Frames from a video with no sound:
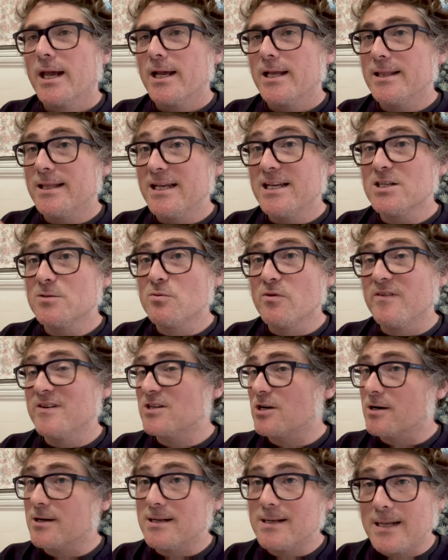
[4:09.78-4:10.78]
These movies
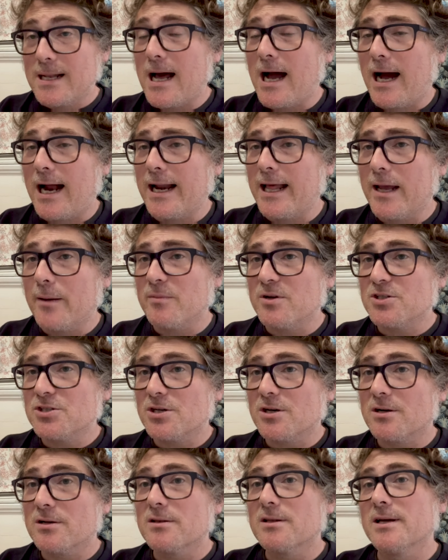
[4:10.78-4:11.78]
are not
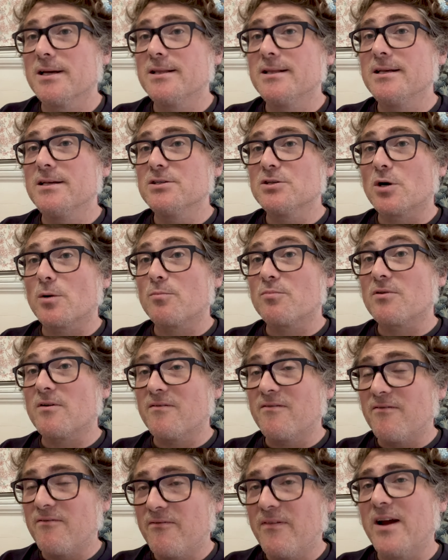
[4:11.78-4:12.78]
amateur. Like, these are
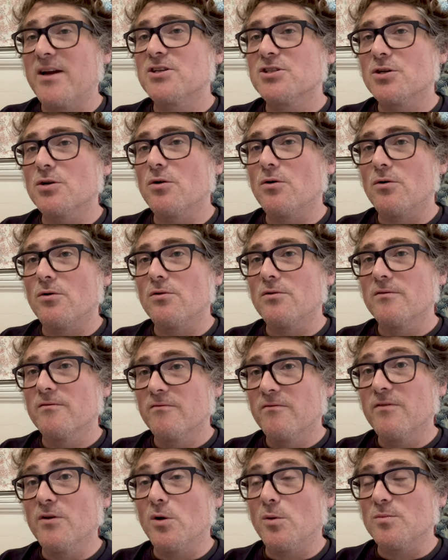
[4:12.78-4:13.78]
professional
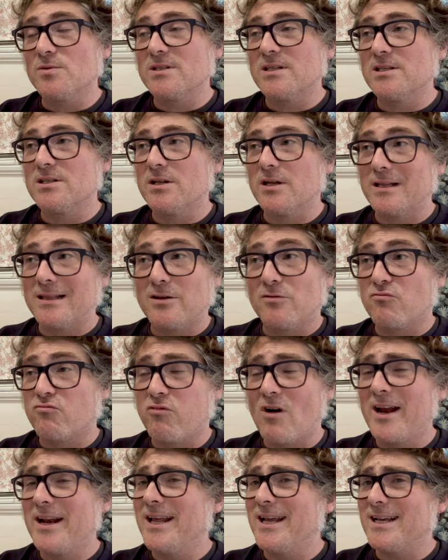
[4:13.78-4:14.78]
films. The
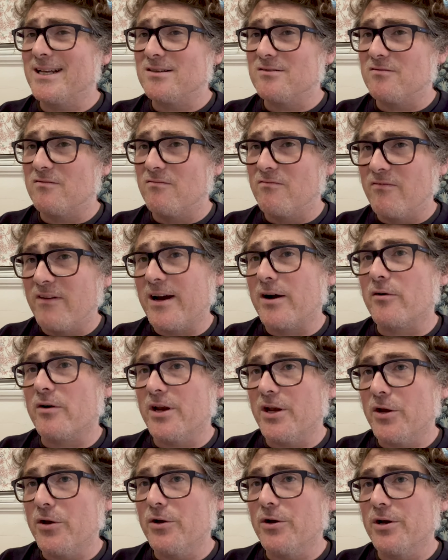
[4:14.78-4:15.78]
writing is very
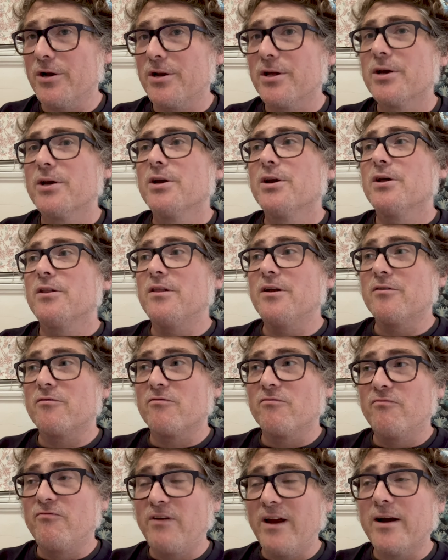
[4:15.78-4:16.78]
good. They're
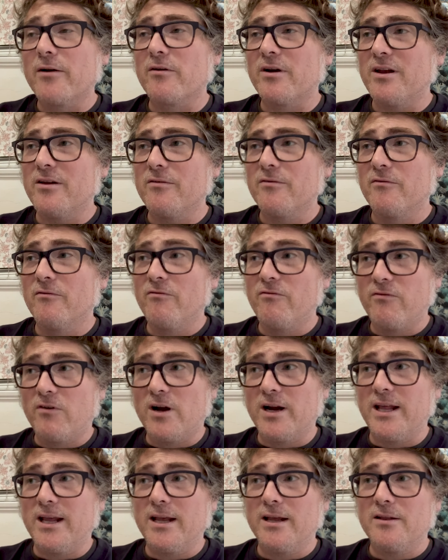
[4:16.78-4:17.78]
very
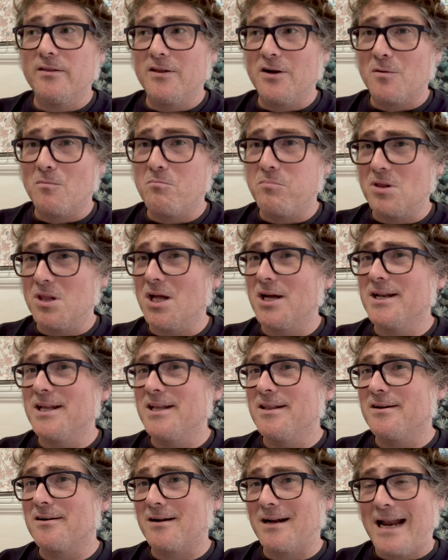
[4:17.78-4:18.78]
funny. They're bloody.
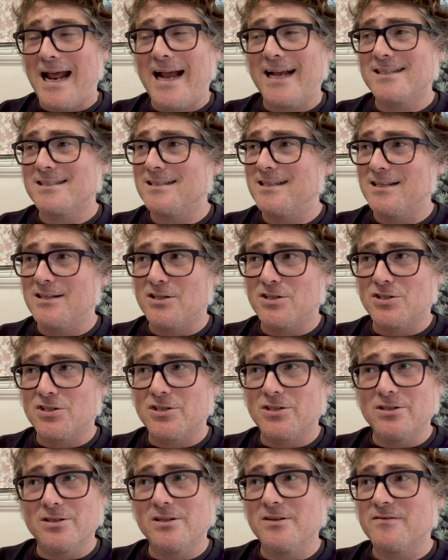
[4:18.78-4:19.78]
They're nasty. There's
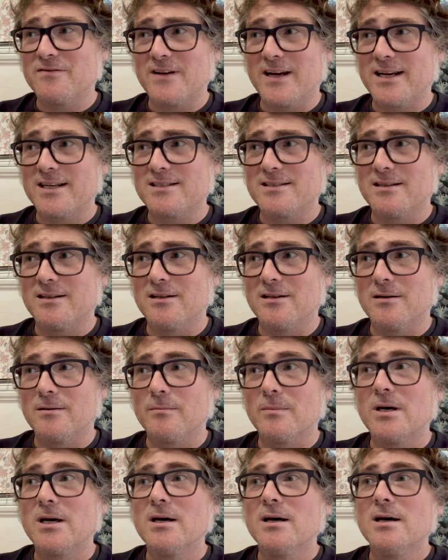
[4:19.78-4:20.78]
good effects in
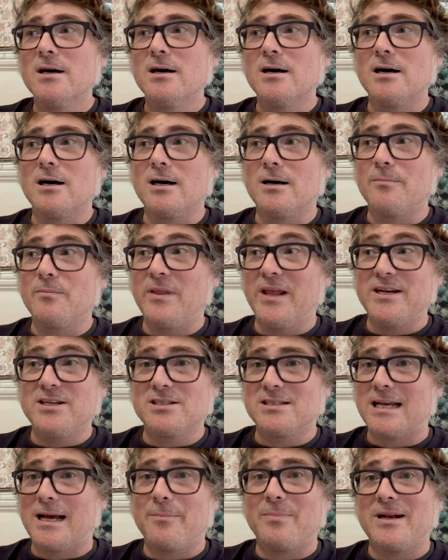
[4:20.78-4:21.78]
them. They
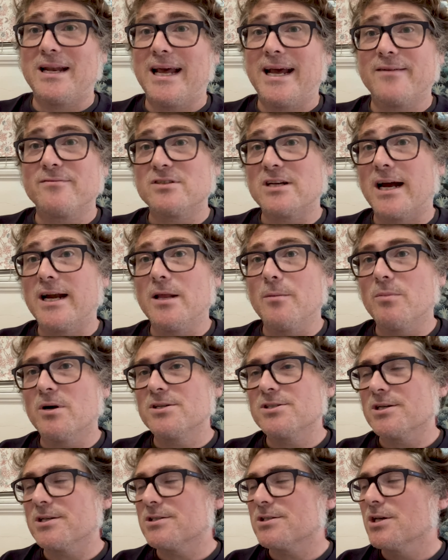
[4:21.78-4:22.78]
just happen to have tiny
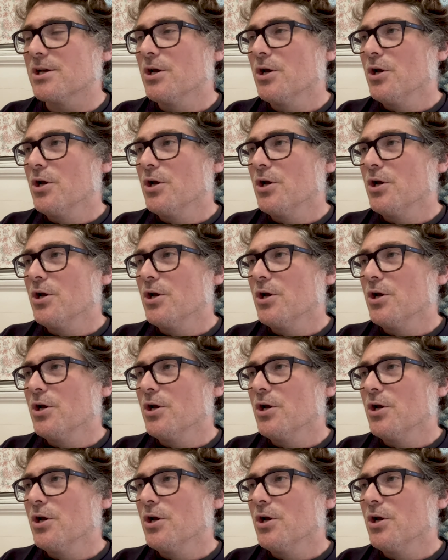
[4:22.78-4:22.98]
budgets.